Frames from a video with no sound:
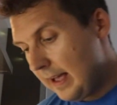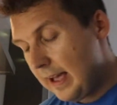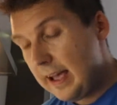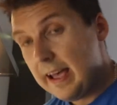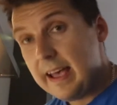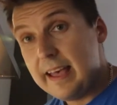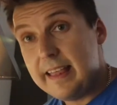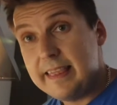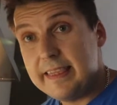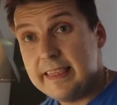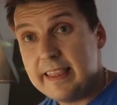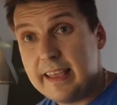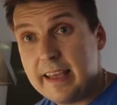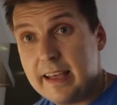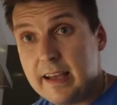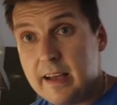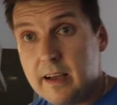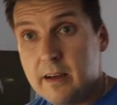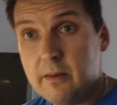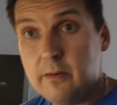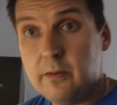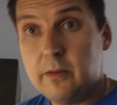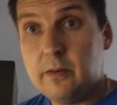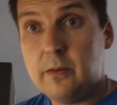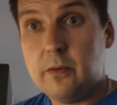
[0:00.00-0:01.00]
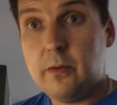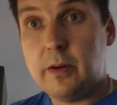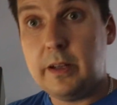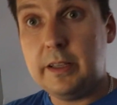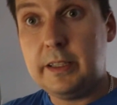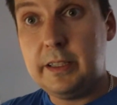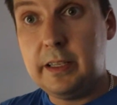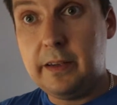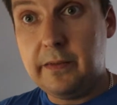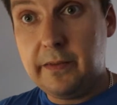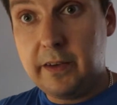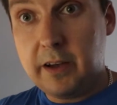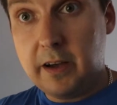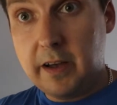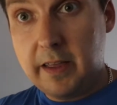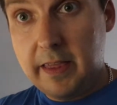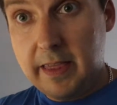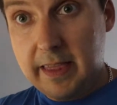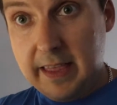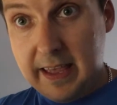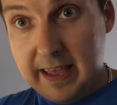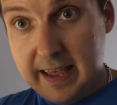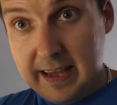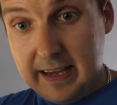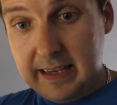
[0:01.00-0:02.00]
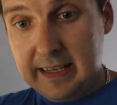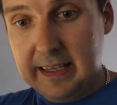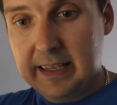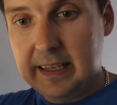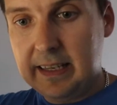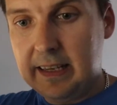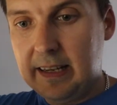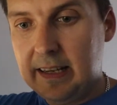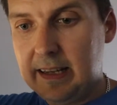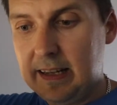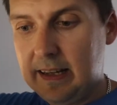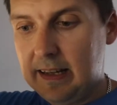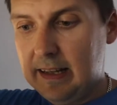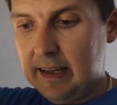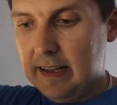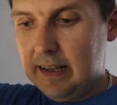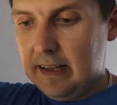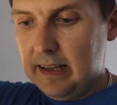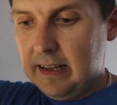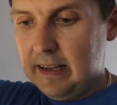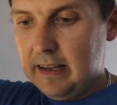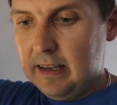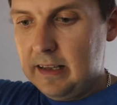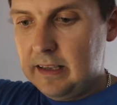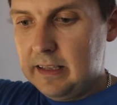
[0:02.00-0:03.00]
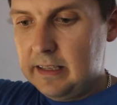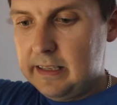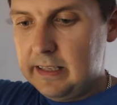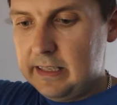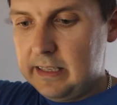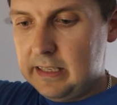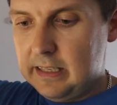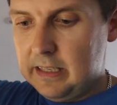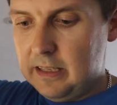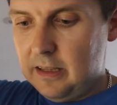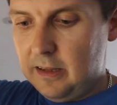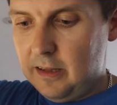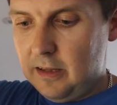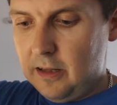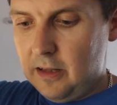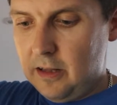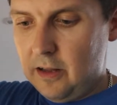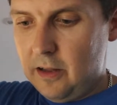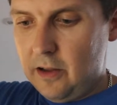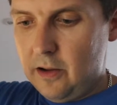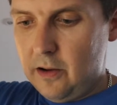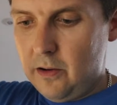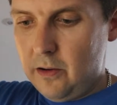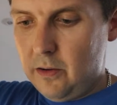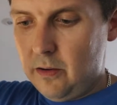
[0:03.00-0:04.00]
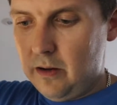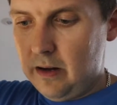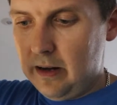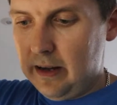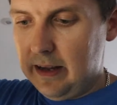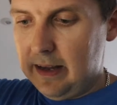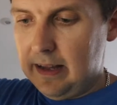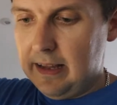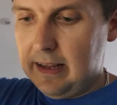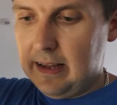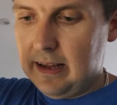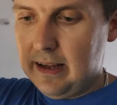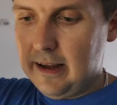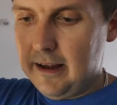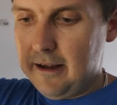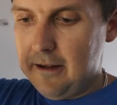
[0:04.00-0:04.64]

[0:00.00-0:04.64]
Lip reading: And now, once you've got this, slowly